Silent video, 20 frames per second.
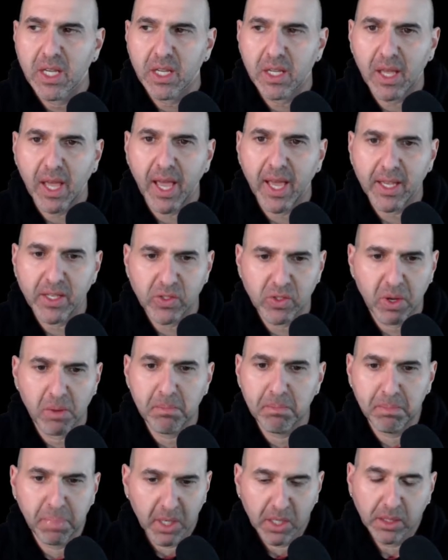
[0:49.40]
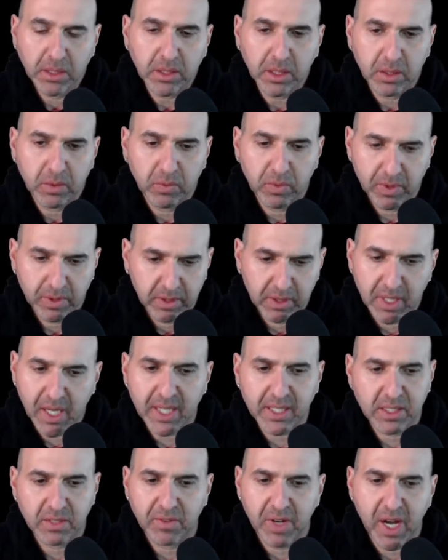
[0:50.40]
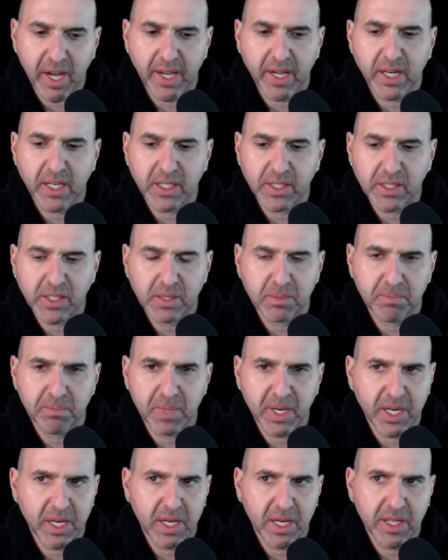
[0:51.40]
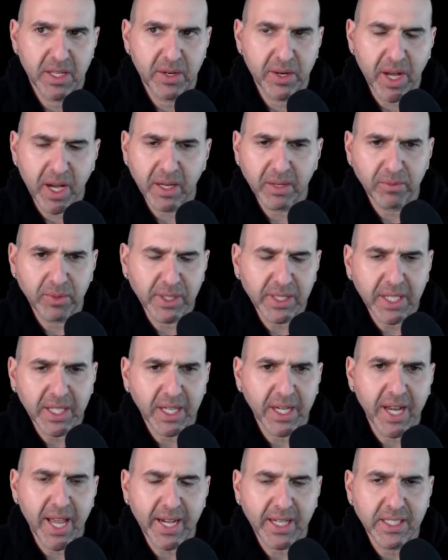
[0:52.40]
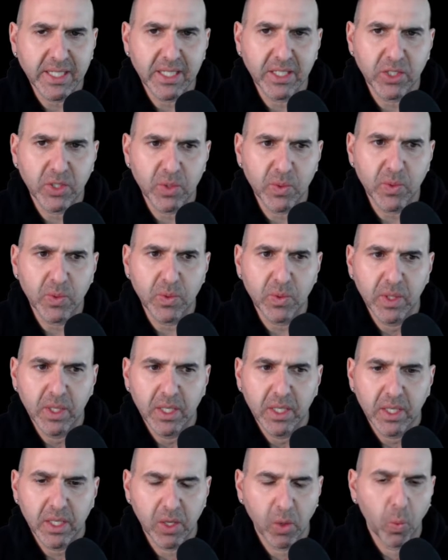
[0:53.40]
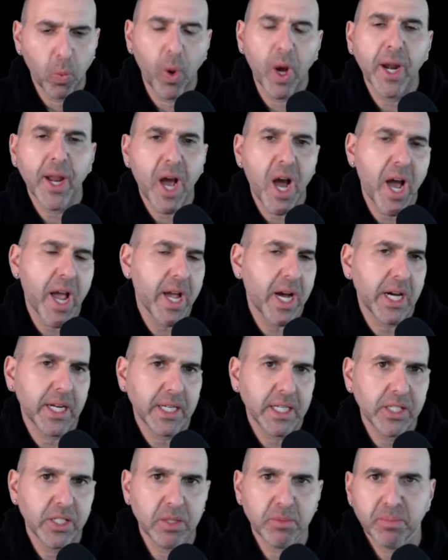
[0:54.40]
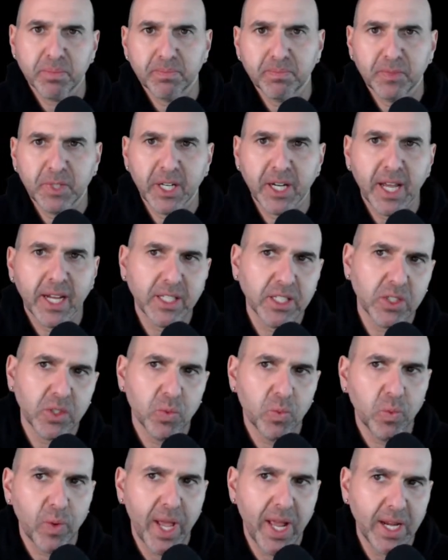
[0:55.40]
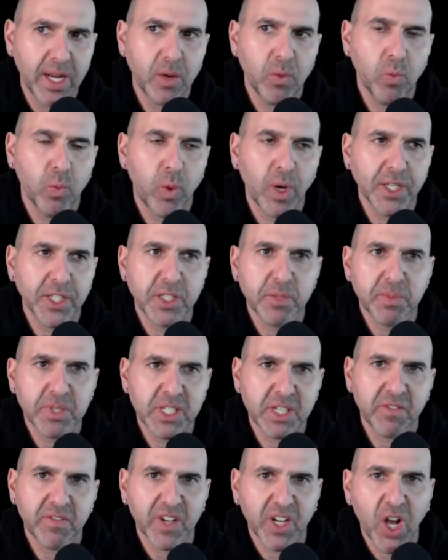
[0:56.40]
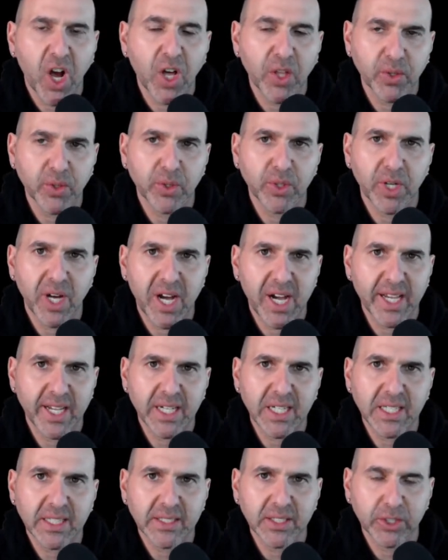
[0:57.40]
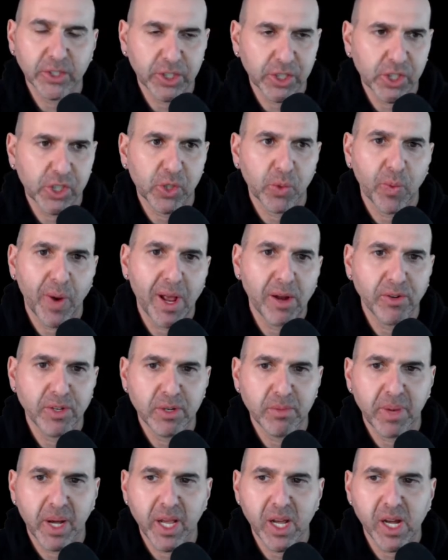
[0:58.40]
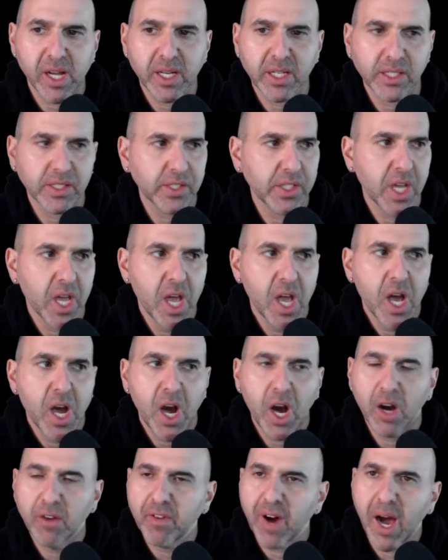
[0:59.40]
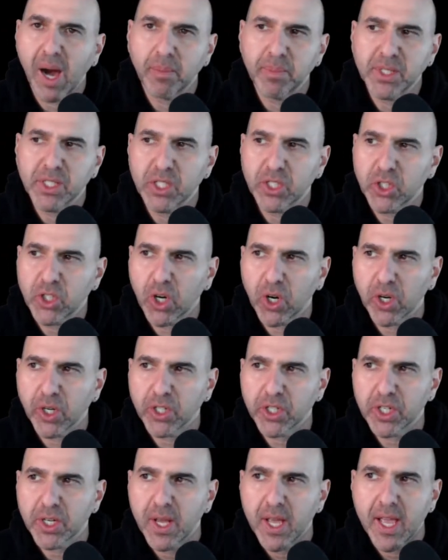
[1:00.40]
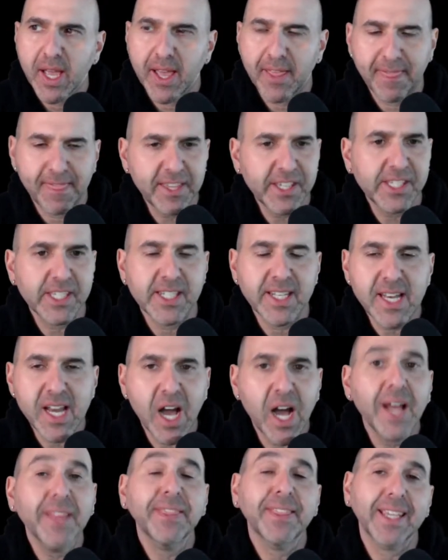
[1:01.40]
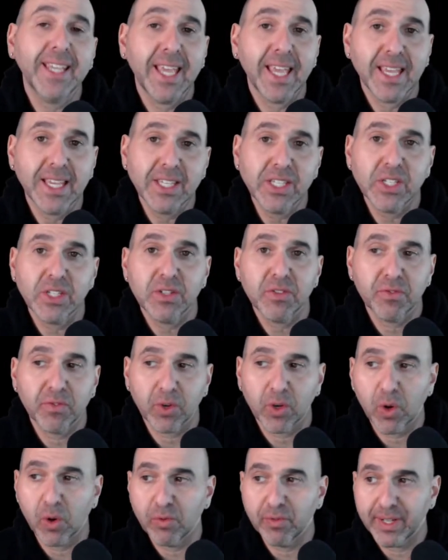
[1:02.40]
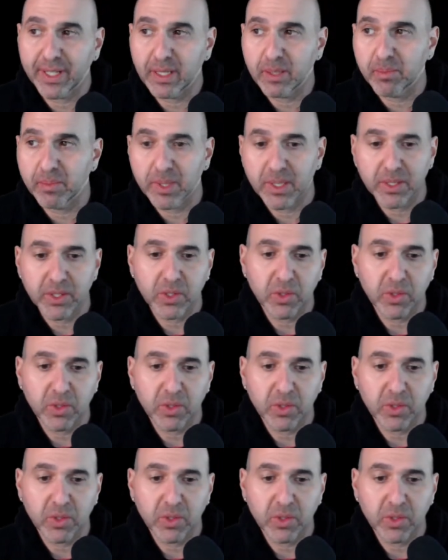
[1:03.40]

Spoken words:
as a bulk with lots of ions, but they're not really connected to, one ion isn't connected to any one specific other ion. They're just surrounded by ions of opposite charge. And this is not the case for covalent bonds.